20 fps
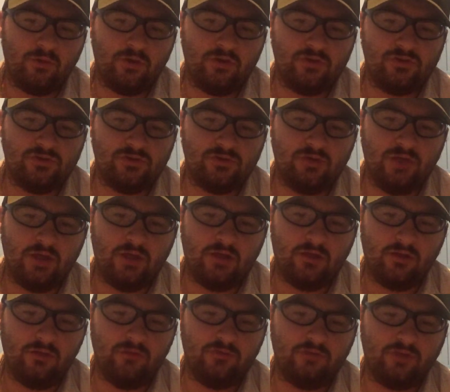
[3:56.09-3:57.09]
were issued a
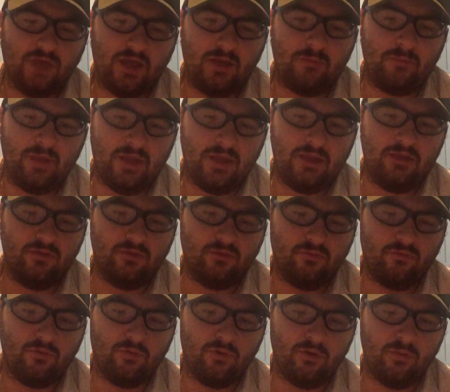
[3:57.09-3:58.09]
close combat
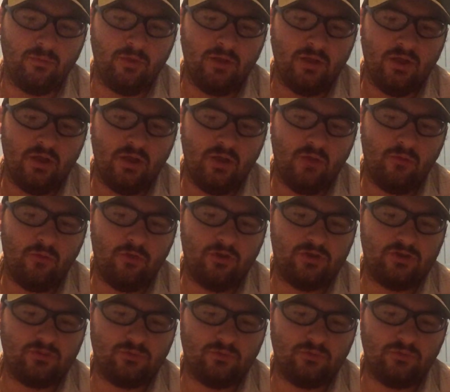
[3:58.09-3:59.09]
uniform,
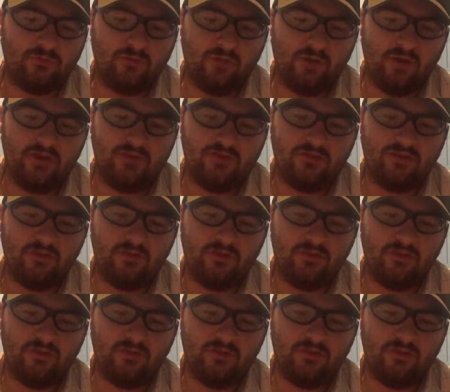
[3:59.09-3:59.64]
which was very